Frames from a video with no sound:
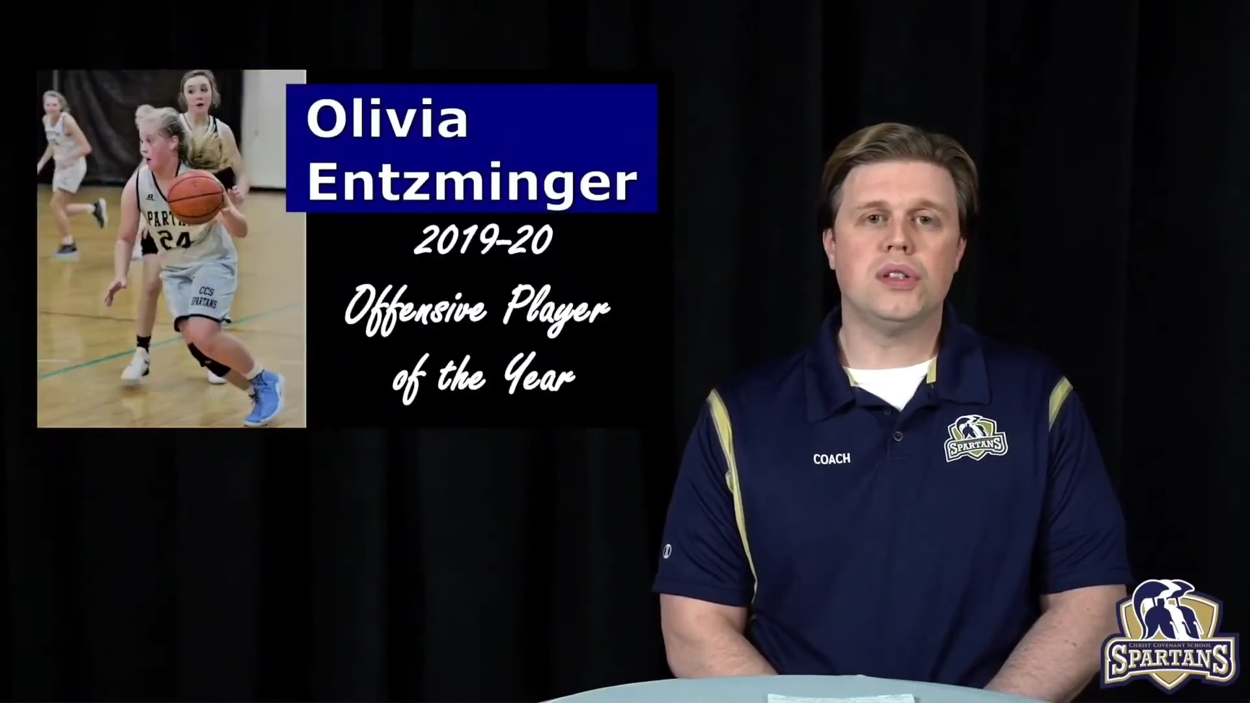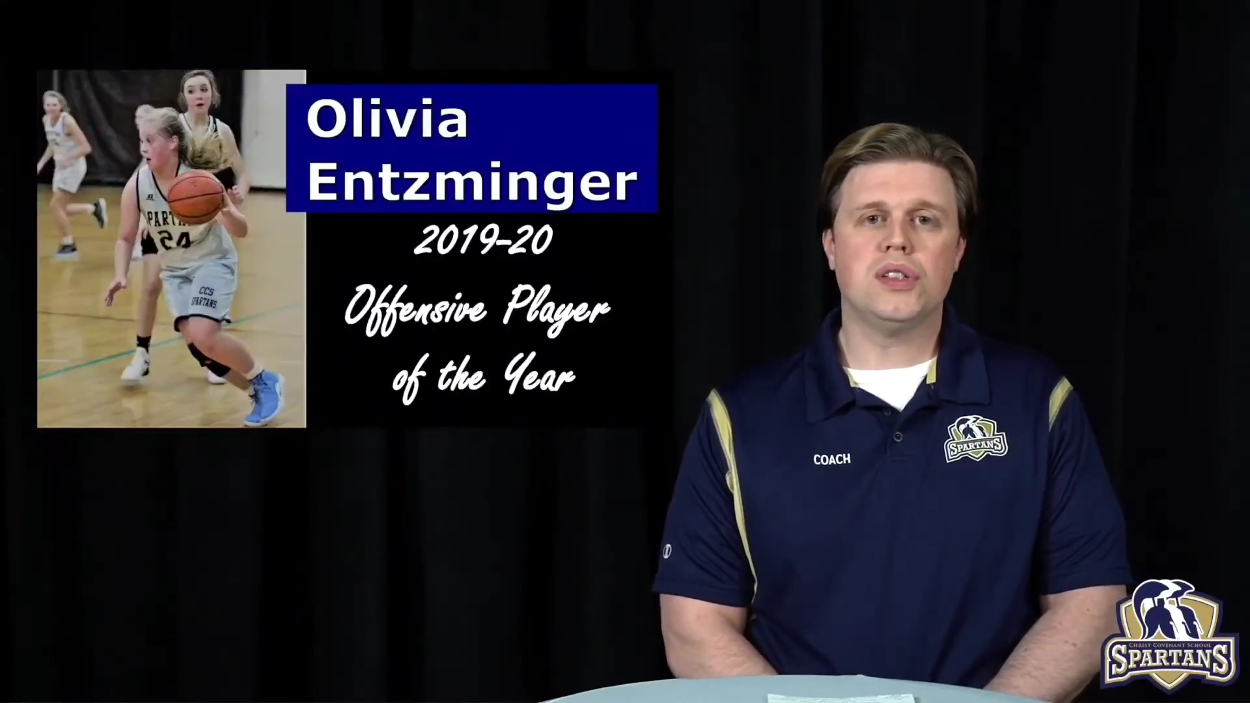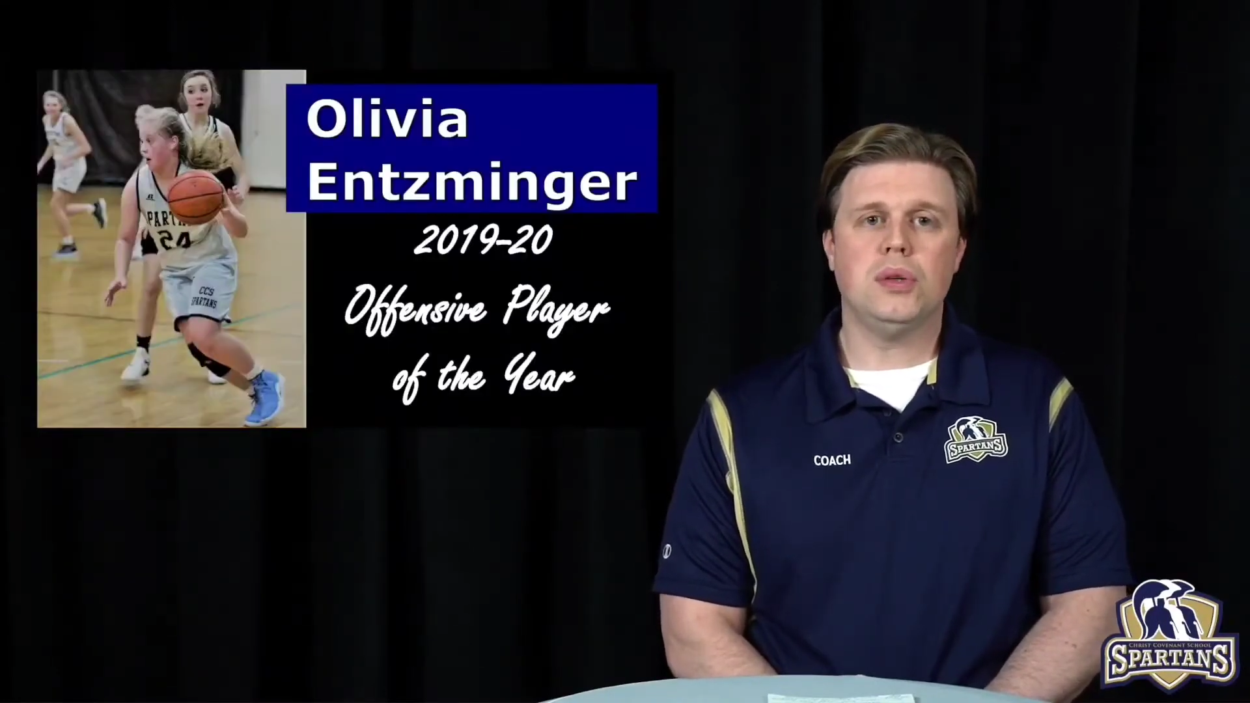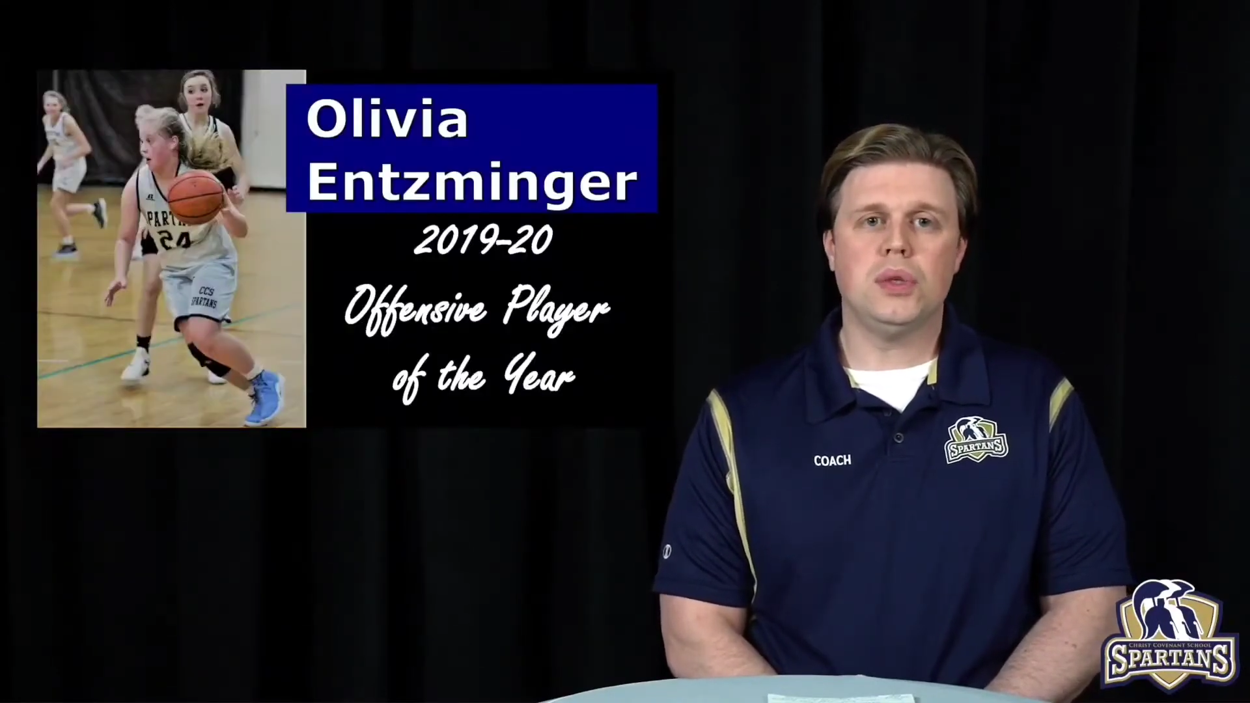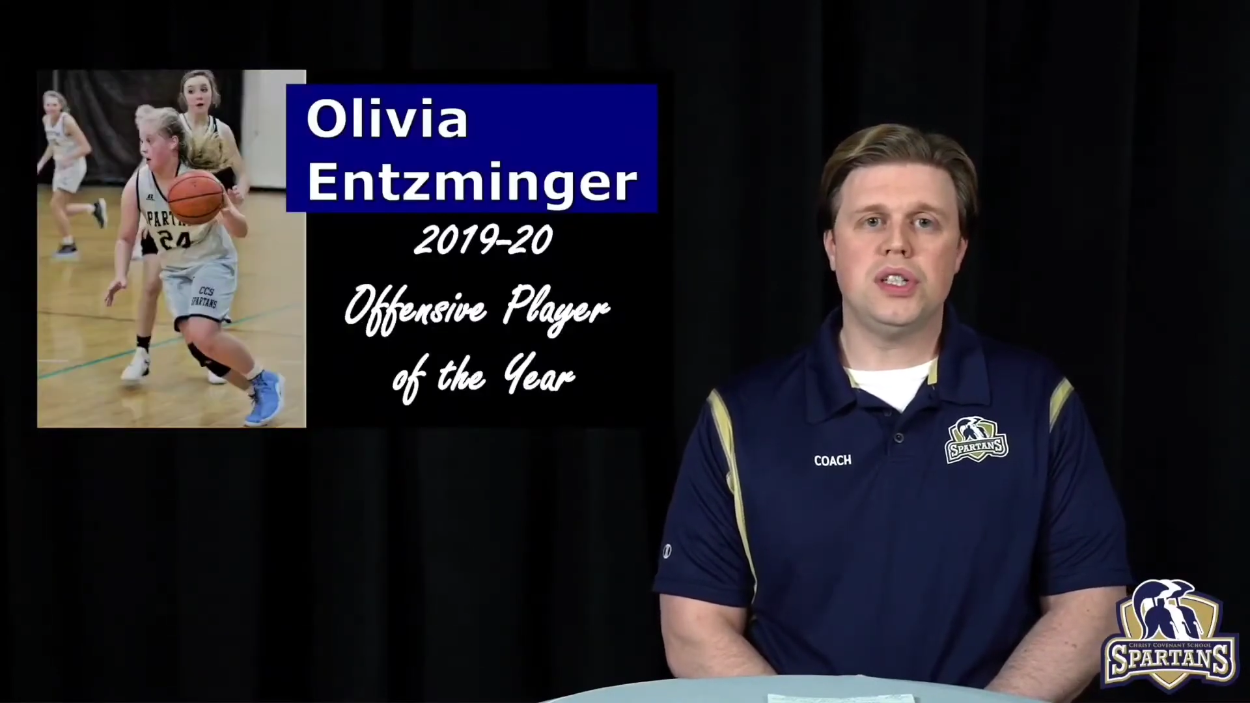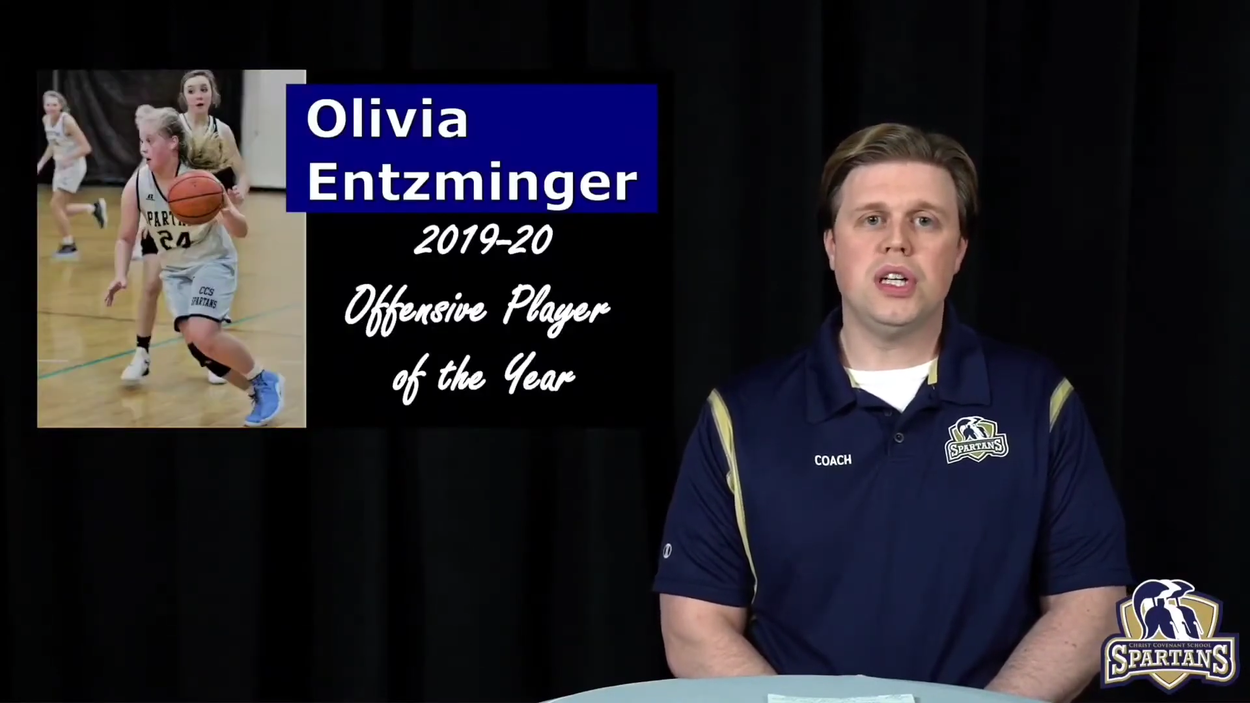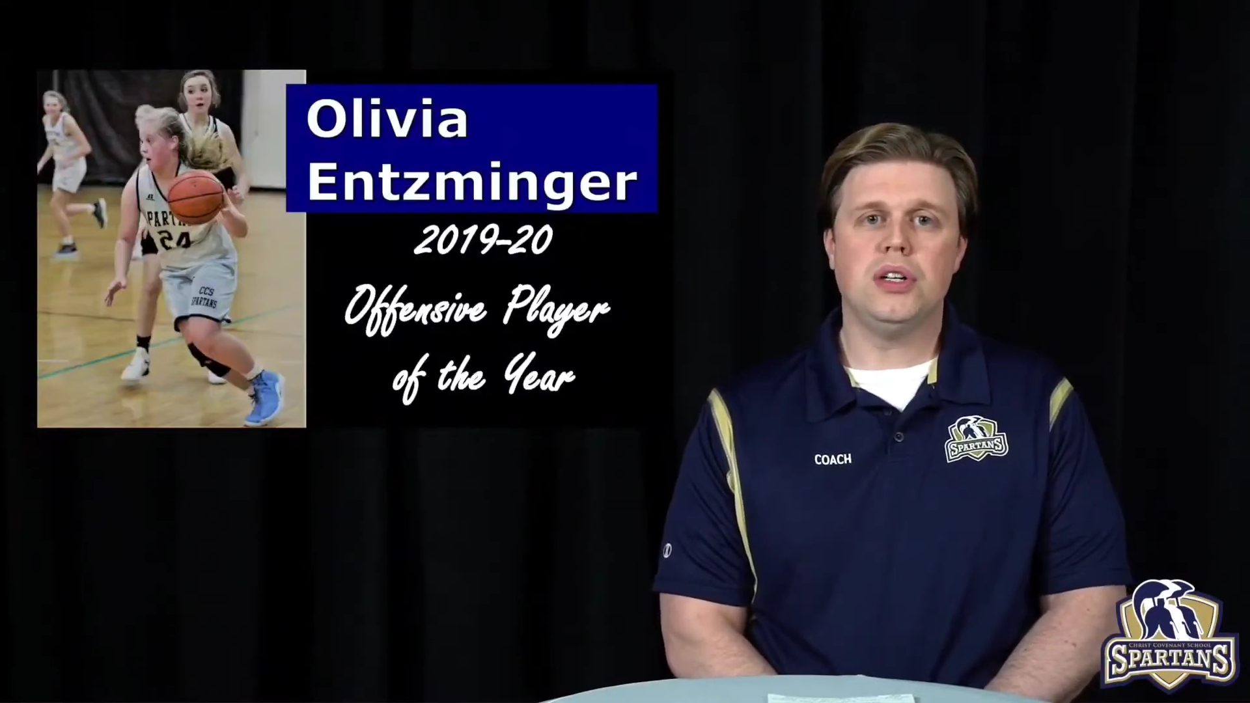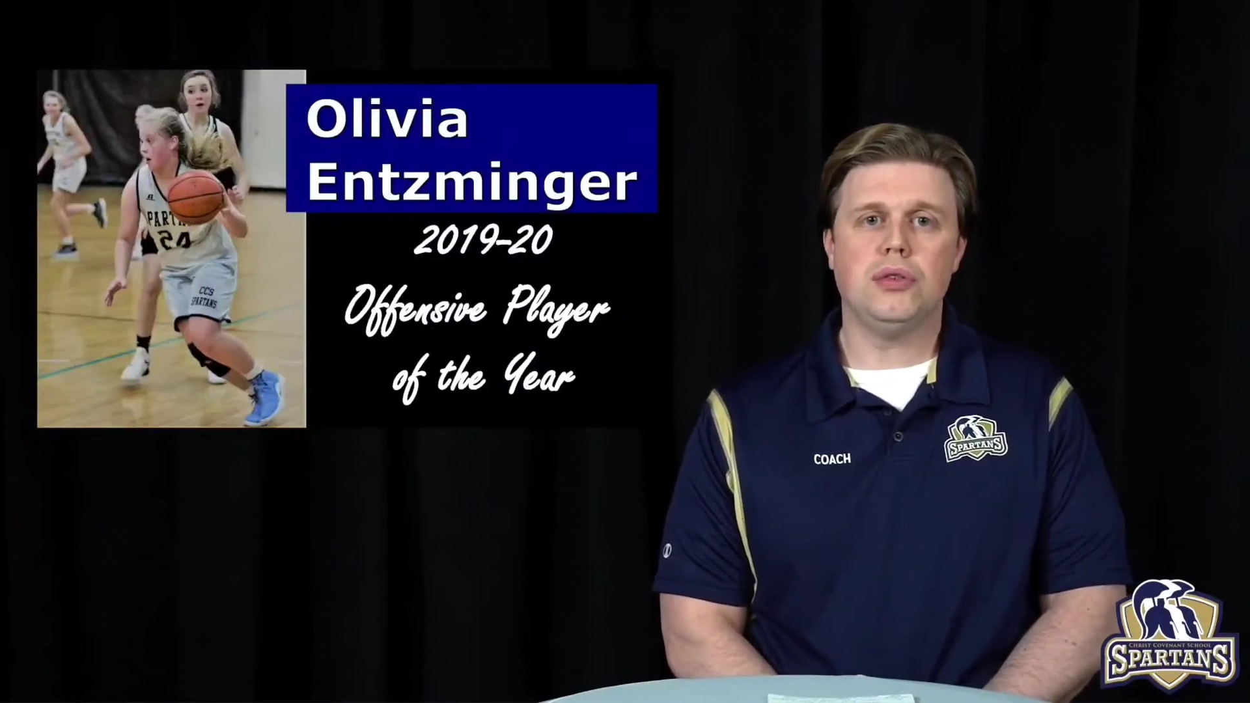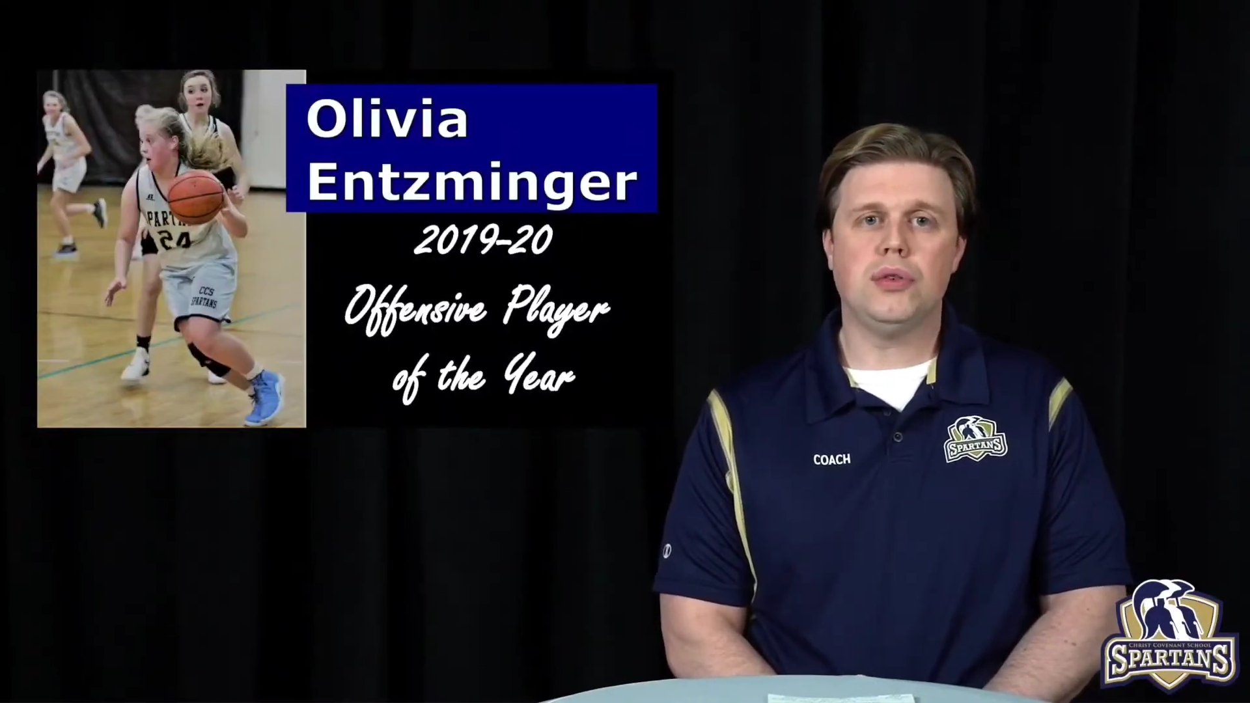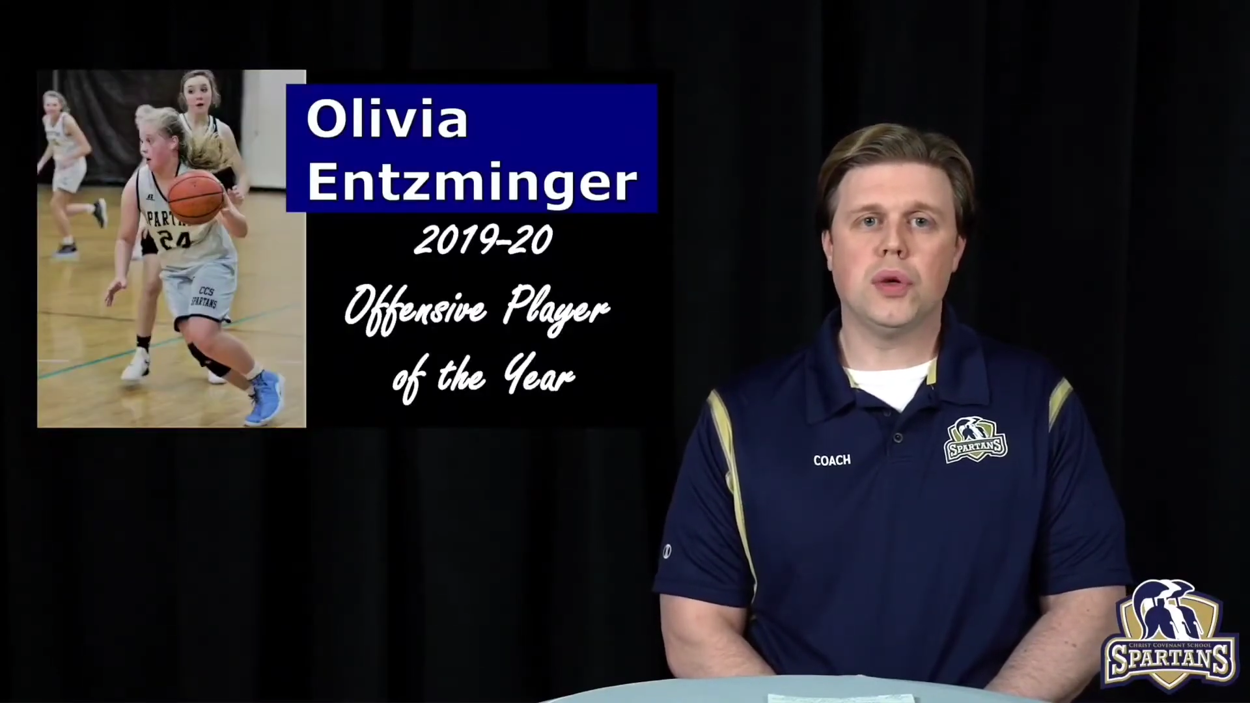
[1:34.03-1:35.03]
to see what she
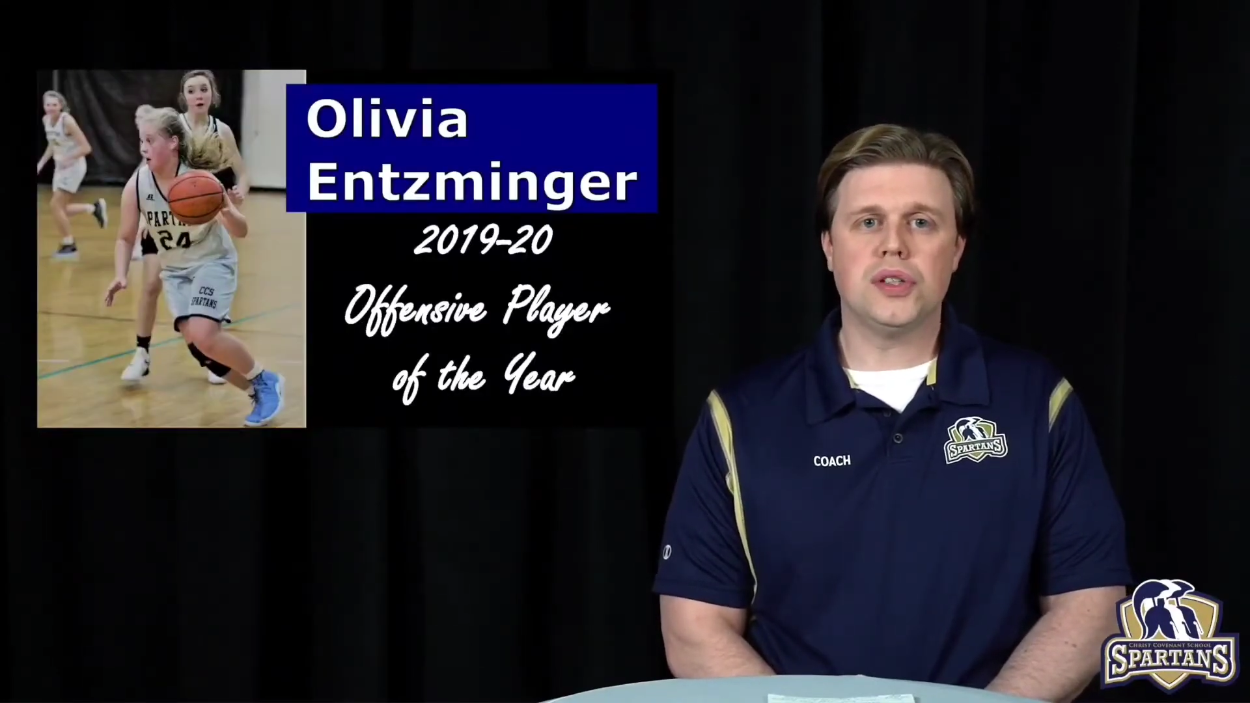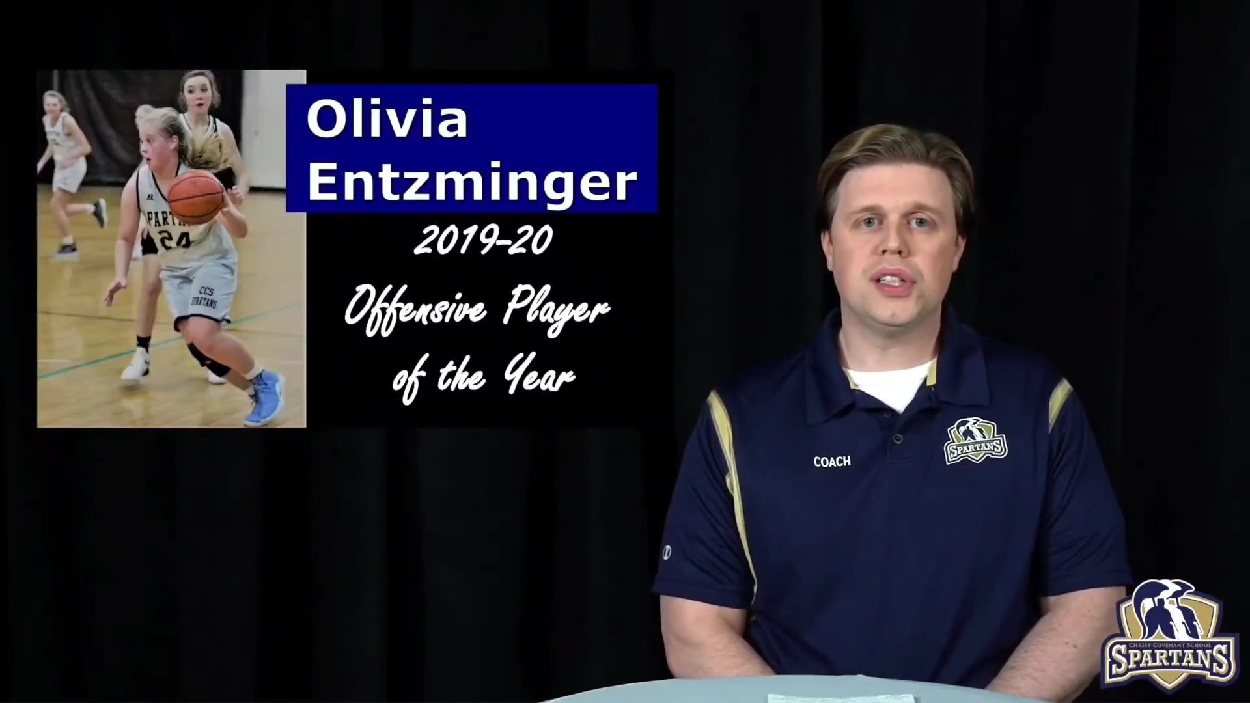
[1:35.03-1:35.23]
can do for